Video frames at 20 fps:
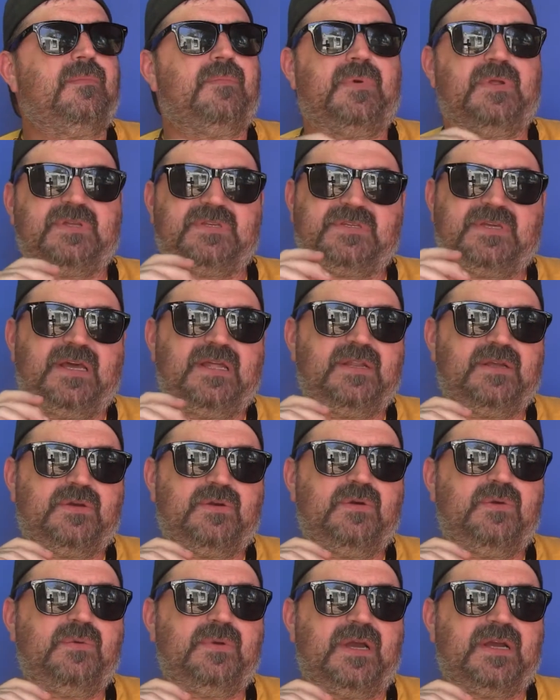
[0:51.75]
but it's kind of
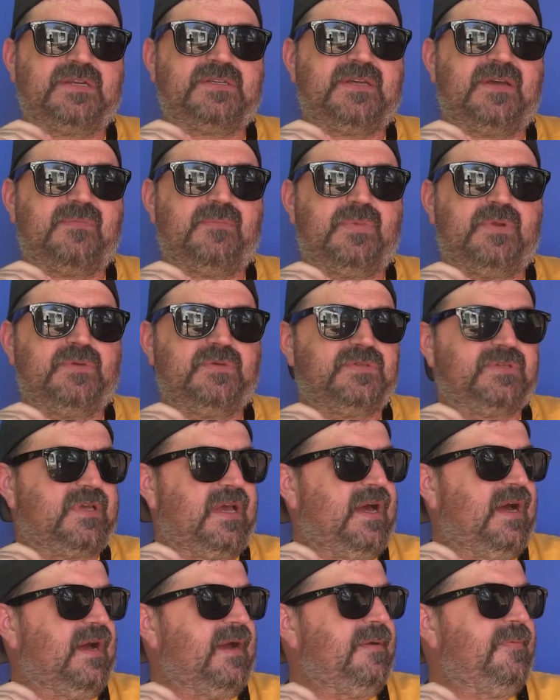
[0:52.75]
cool. We actually have blue
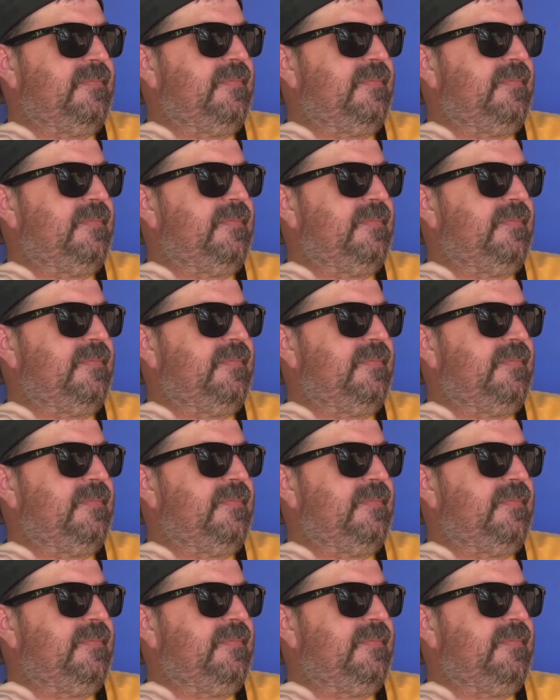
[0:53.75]
sky,